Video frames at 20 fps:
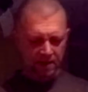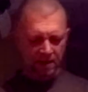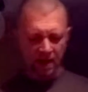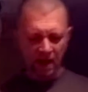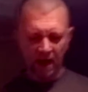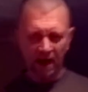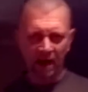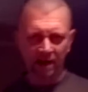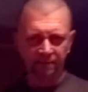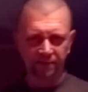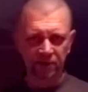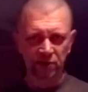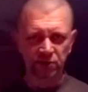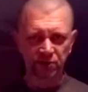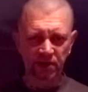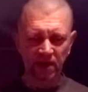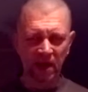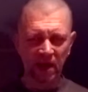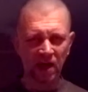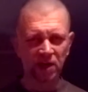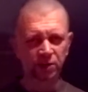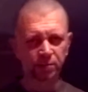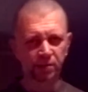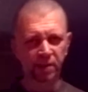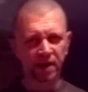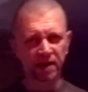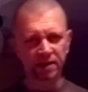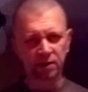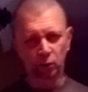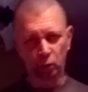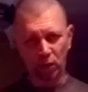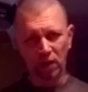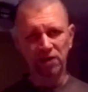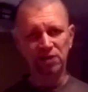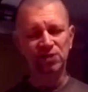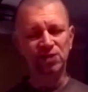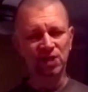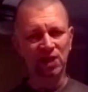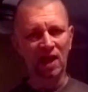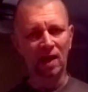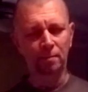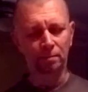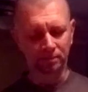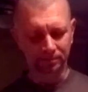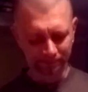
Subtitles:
I have this DHB Wind Slam